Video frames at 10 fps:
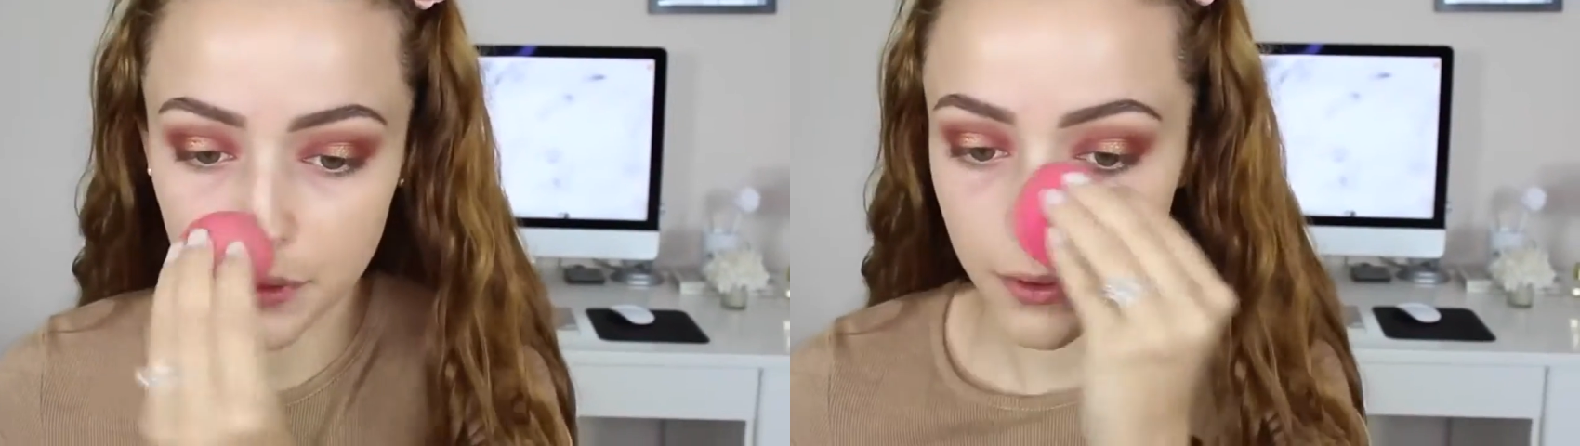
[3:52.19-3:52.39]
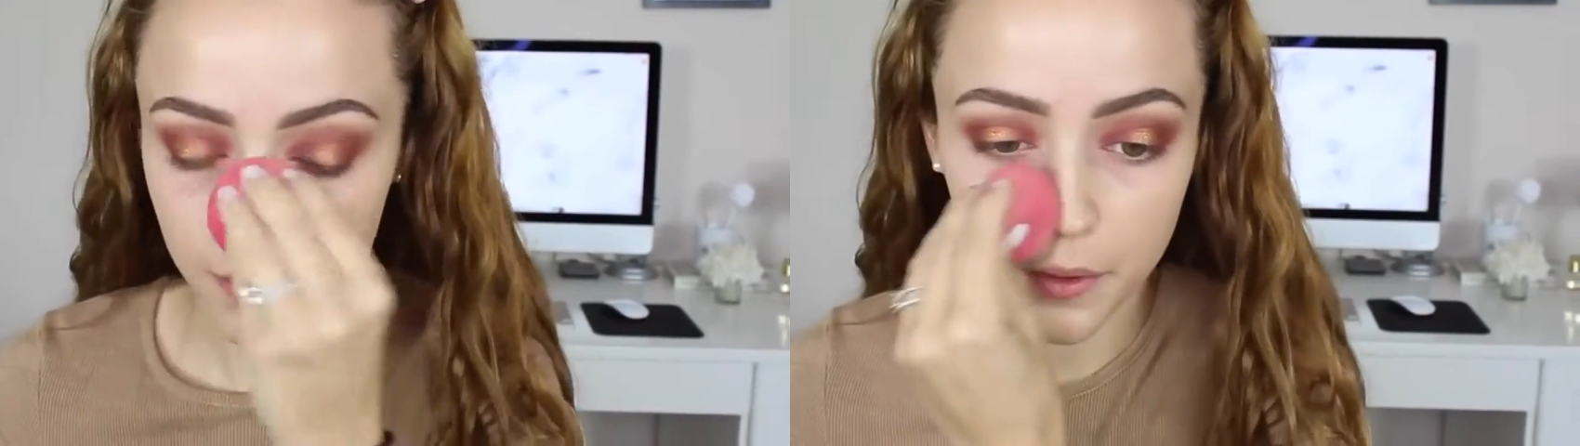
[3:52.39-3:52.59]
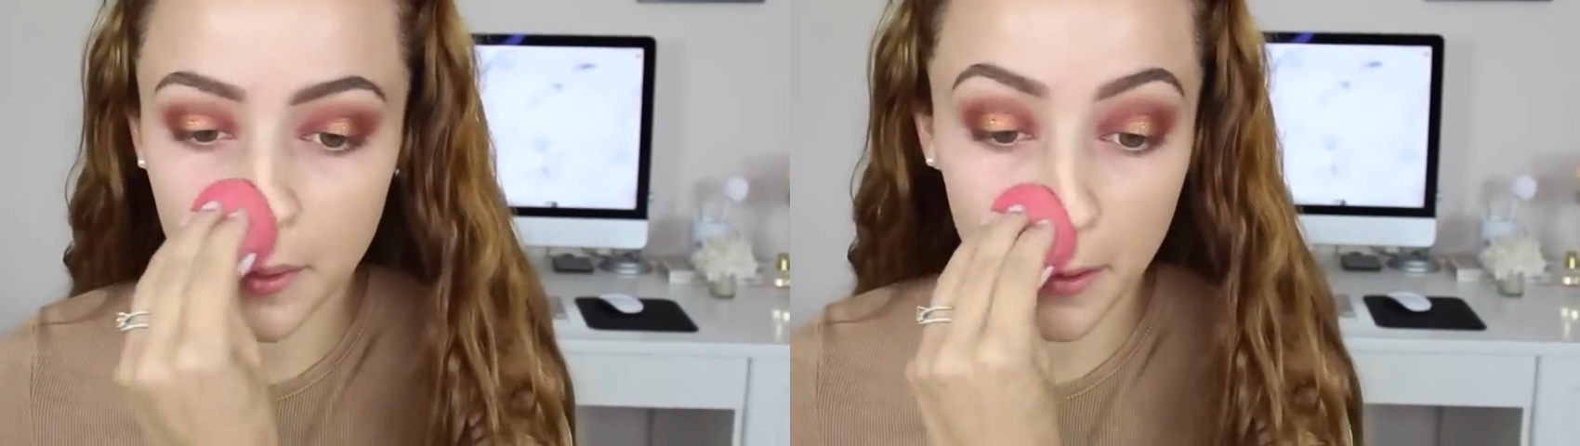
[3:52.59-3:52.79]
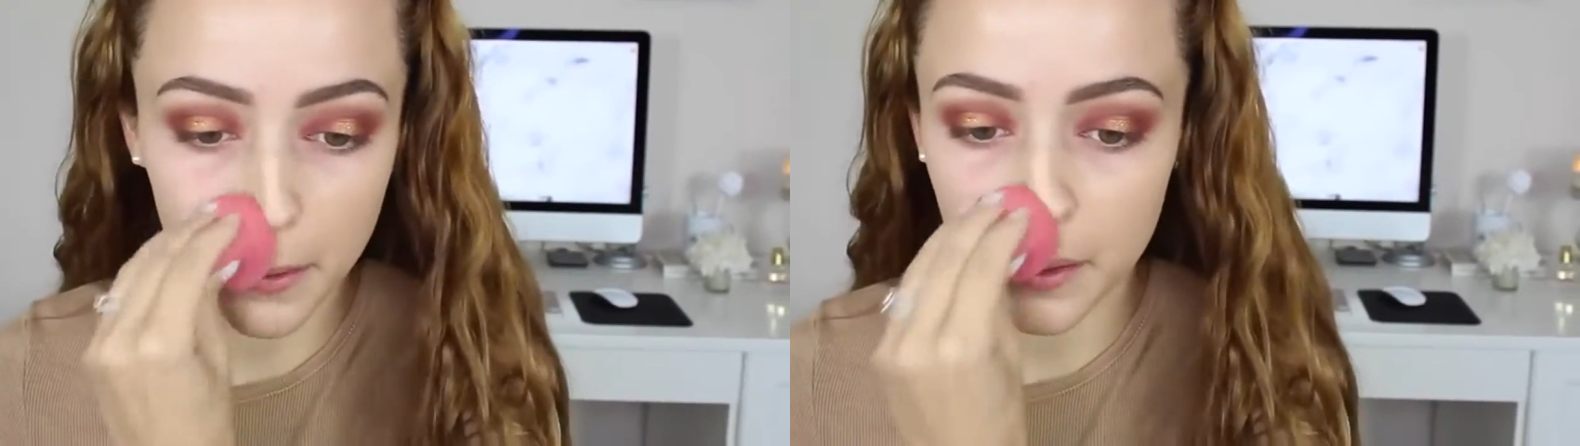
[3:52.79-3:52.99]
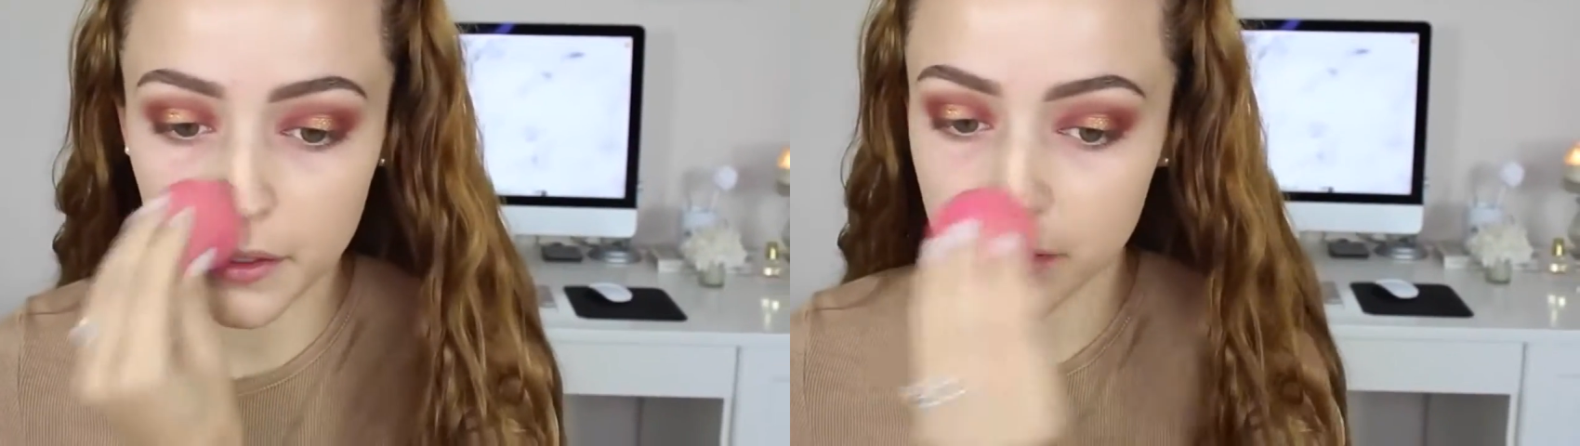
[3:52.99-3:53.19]
this
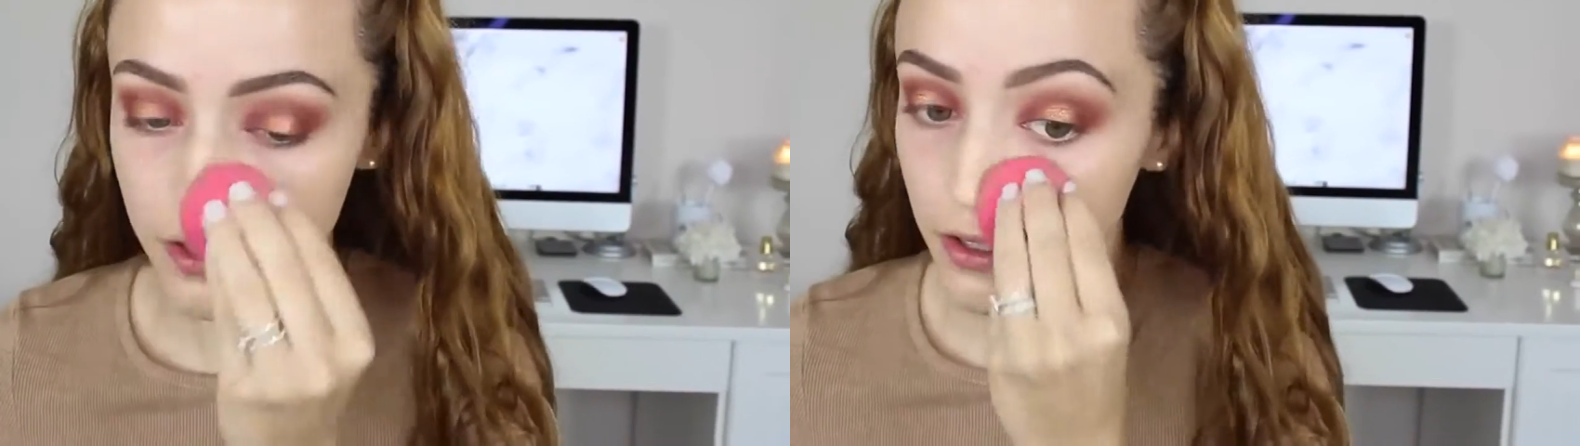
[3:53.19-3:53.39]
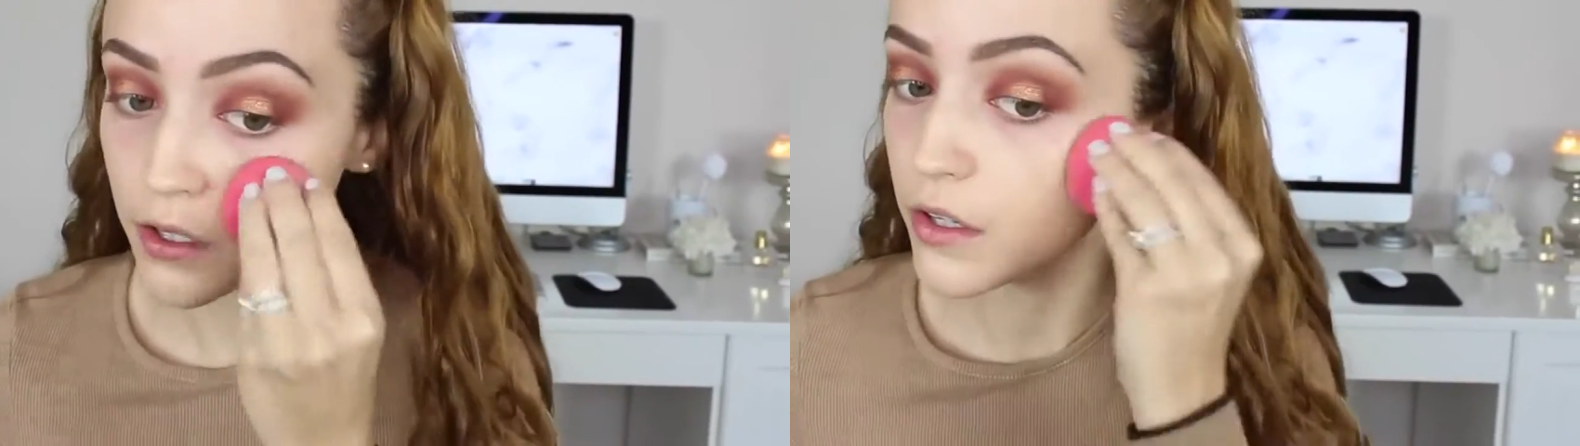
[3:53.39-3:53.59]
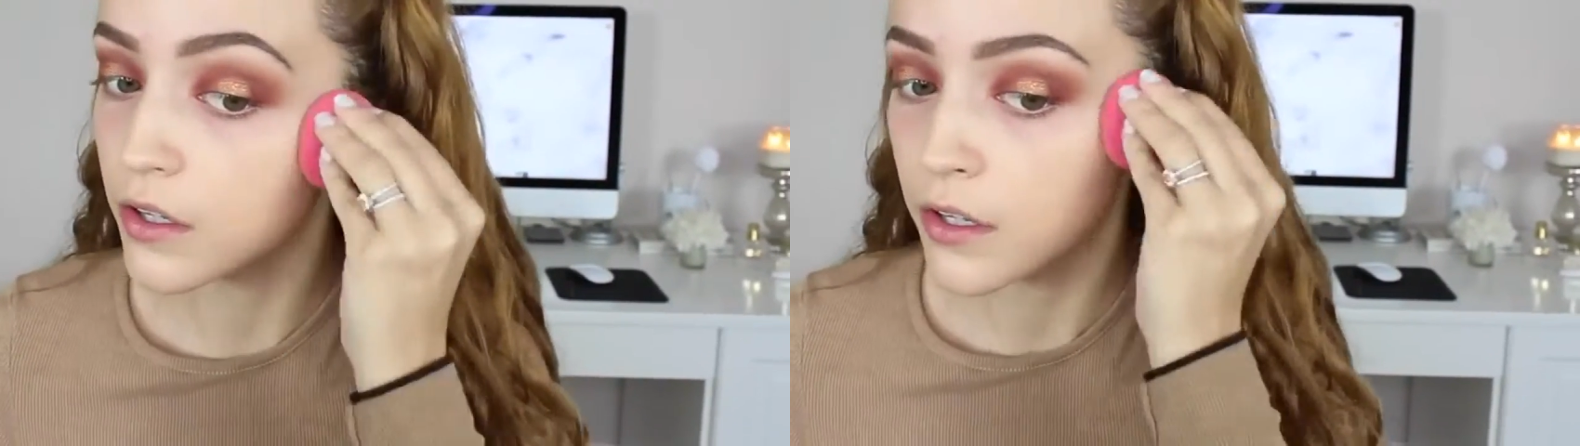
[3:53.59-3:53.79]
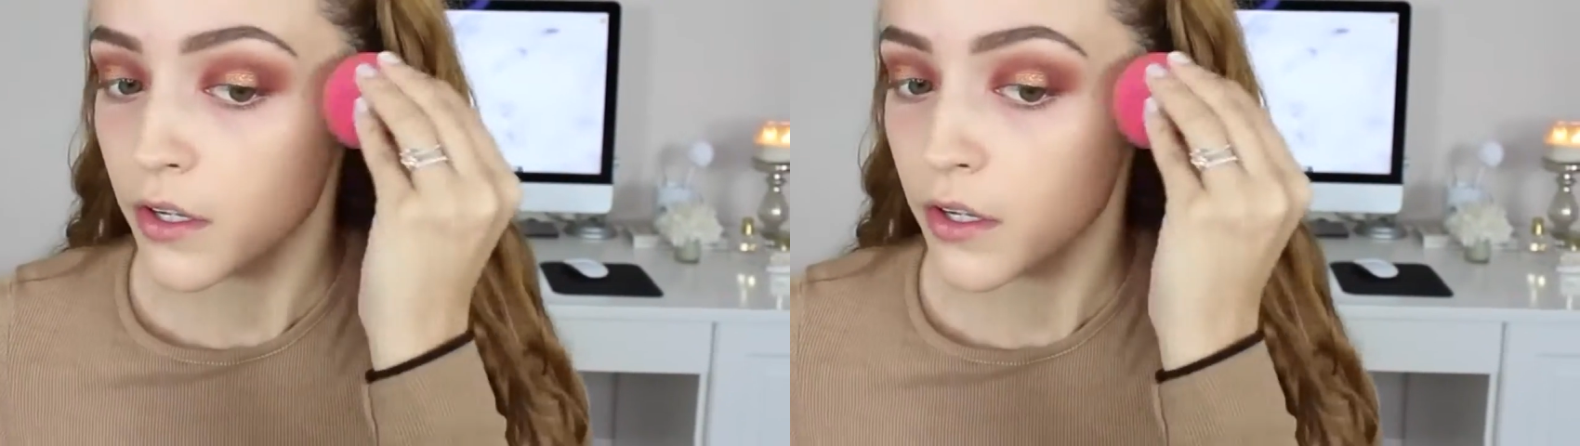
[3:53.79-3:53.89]
foundation. I like that it